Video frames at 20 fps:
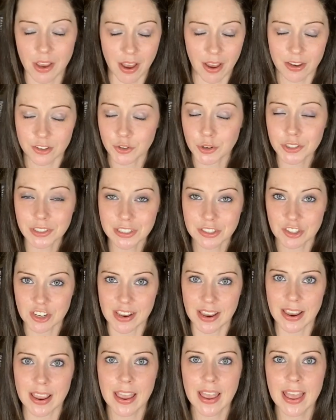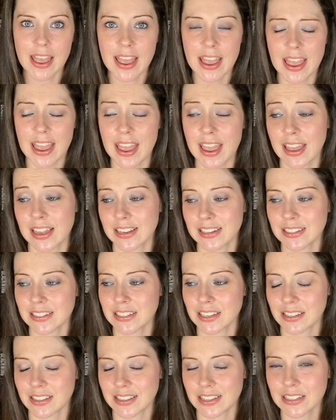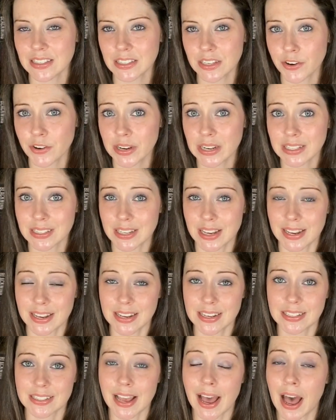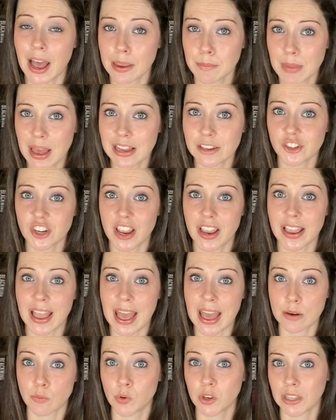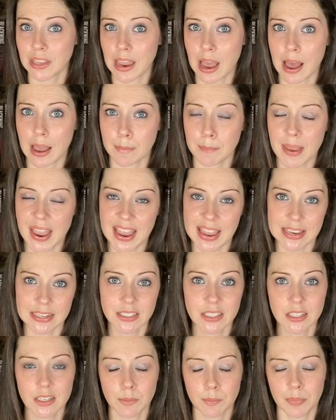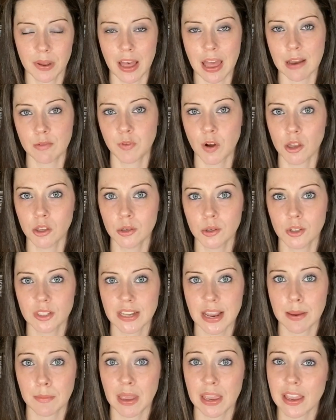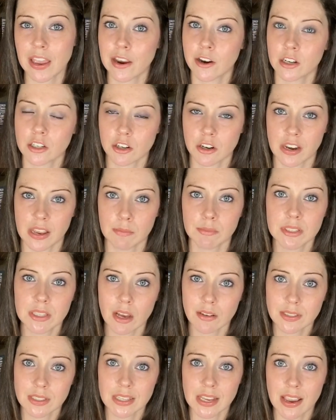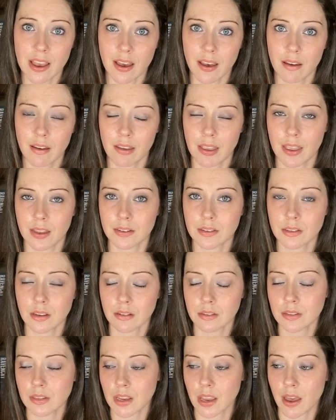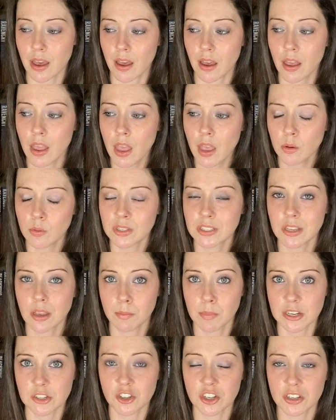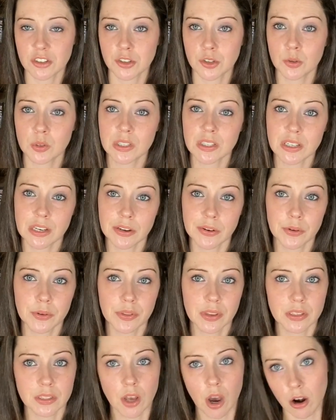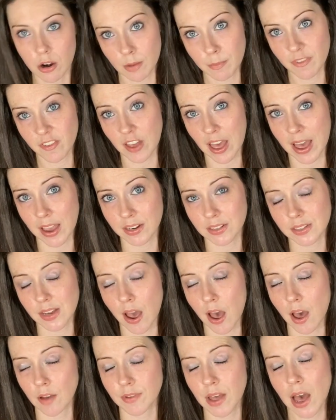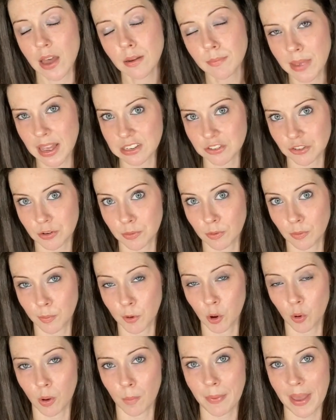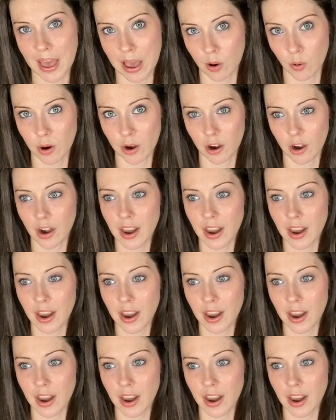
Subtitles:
trilogy, and this series is high magic and really high paced, but it follows a main character named Sansia, and Sansia was commissioned to steal this artifact of unimaginable power,